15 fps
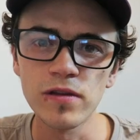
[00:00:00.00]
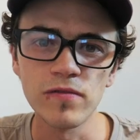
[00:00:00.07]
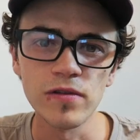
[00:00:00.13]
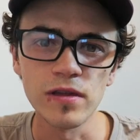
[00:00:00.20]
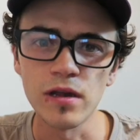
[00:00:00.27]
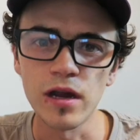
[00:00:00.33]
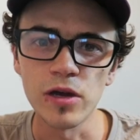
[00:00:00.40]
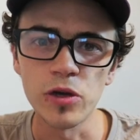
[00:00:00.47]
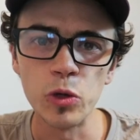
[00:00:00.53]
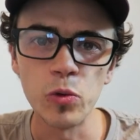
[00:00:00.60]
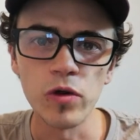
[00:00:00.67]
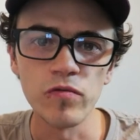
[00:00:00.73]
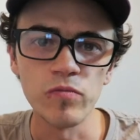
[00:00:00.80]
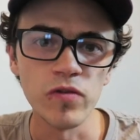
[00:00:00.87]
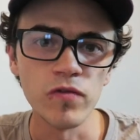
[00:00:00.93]
living that I
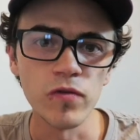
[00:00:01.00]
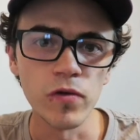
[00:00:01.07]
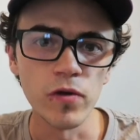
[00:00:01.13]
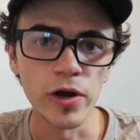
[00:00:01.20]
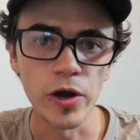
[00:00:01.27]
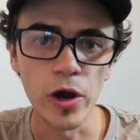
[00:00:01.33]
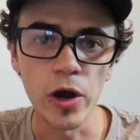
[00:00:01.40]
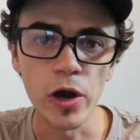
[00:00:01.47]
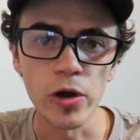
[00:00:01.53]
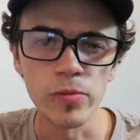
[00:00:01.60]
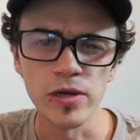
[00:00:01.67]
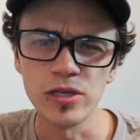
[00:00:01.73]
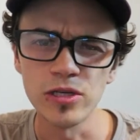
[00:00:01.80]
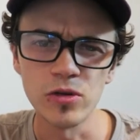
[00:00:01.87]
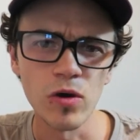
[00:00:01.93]
knew of before at
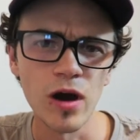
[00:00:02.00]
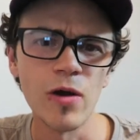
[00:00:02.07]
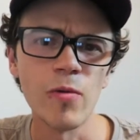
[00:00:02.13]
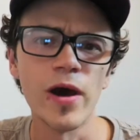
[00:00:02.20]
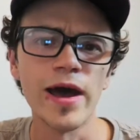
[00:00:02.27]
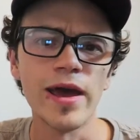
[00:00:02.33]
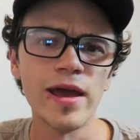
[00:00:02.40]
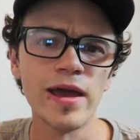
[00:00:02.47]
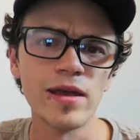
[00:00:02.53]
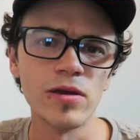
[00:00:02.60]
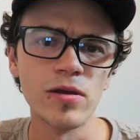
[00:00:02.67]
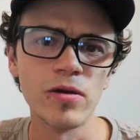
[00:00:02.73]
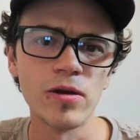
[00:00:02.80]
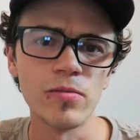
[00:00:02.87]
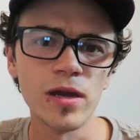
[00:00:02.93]
home is the right way?
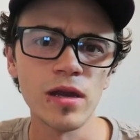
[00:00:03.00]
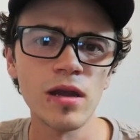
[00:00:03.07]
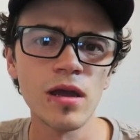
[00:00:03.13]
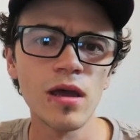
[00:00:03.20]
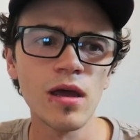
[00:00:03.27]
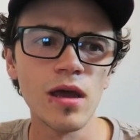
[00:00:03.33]
You know what I mean?